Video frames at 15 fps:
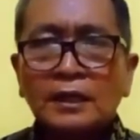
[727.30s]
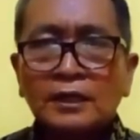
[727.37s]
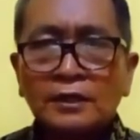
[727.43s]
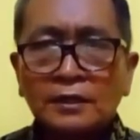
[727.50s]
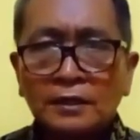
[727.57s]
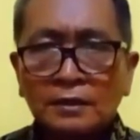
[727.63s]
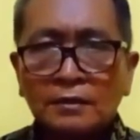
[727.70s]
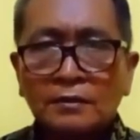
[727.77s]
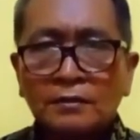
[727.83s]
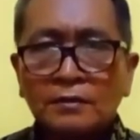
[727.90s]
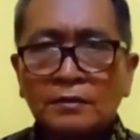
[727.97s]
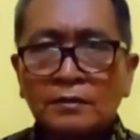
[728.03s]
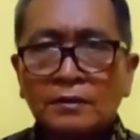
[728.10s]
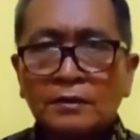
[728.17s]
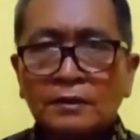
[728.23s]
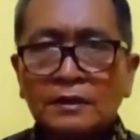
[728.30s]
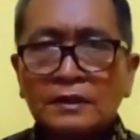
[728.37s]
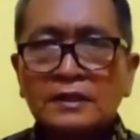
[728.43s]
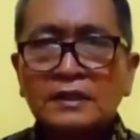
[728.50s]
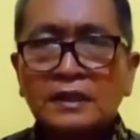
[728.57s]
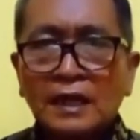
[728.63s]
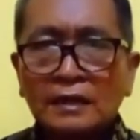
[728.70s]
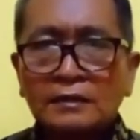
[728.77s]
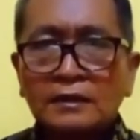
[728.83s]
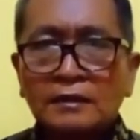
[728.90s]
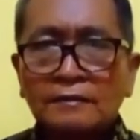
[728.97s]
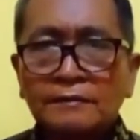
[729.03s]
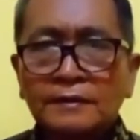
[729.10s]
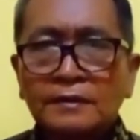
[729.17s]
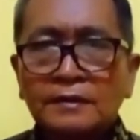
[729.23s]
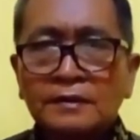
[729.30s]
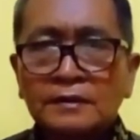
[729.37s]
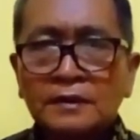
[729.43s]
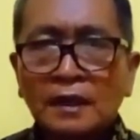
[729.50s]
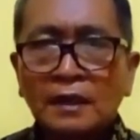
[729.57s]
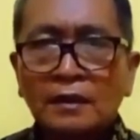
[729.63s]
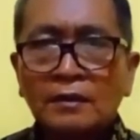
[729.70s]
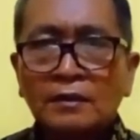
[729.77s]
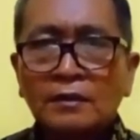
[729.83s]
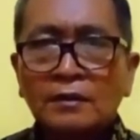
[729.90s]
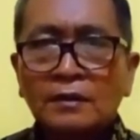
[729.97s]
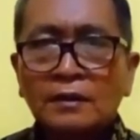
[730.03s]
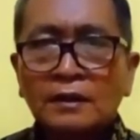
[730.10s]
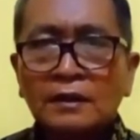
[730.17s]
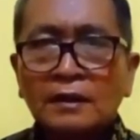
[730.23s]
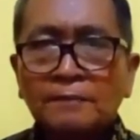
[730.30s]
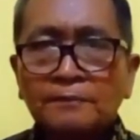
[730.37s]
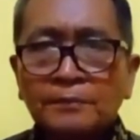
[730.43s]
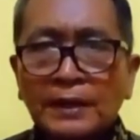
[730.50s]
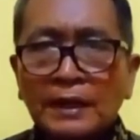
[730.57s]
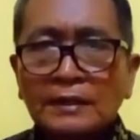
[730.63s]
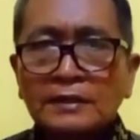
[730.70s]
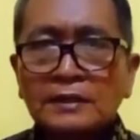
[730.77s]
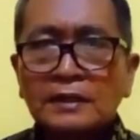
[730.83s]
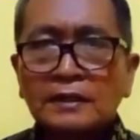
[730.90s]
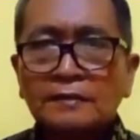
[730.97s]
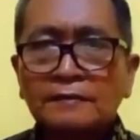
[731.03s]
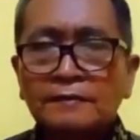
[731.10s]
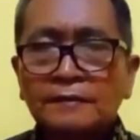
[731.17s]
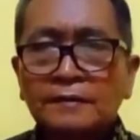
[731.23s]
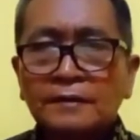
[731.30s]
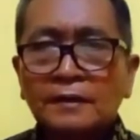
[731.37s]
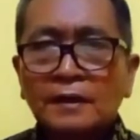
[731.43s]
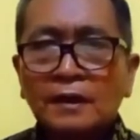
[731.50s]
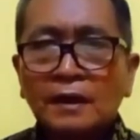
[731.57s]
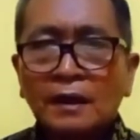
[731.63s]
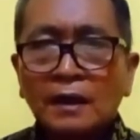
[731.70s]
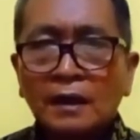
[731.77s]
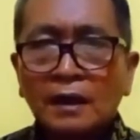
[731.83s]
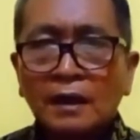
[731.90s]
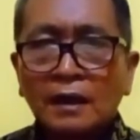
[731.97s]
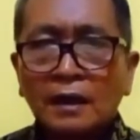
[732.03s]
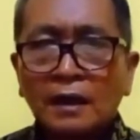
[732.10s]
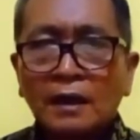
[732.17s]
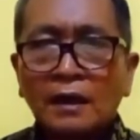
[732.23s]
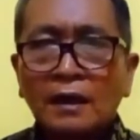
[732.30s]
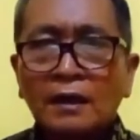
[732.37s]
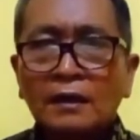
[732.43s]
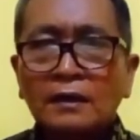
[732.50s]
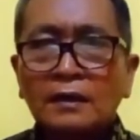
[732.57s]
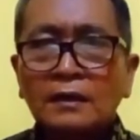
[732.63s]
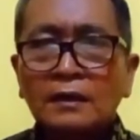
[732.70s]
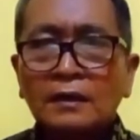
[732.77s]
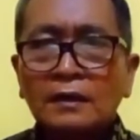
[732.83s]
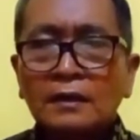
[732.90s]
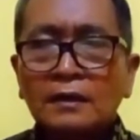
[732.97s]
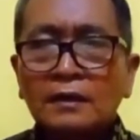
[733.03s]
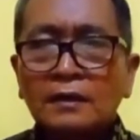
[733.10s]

you. This is active. So the passive, I